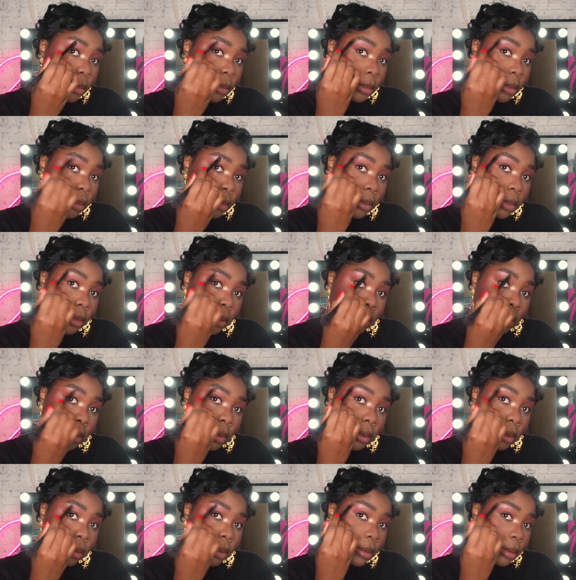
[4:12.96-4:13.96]

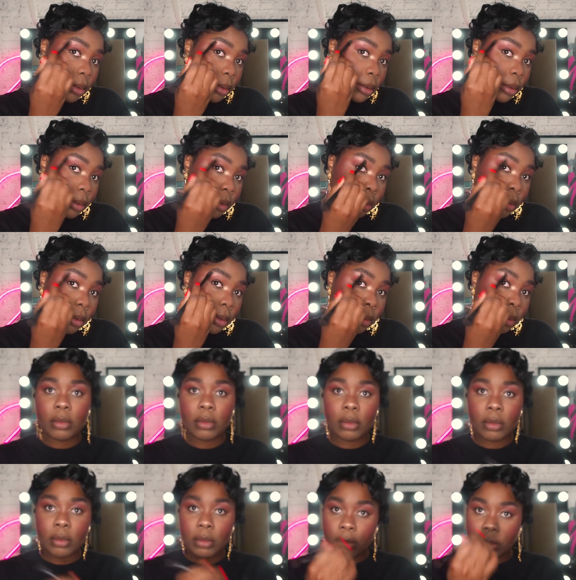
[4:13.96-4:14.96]

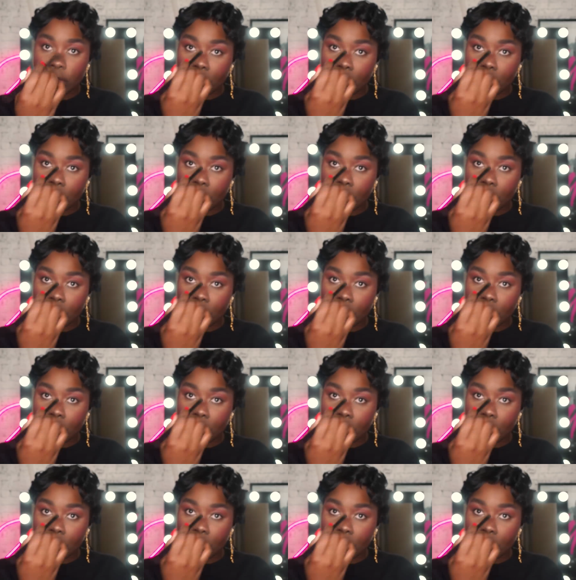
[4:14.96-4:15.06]
No one is speaking in this clip.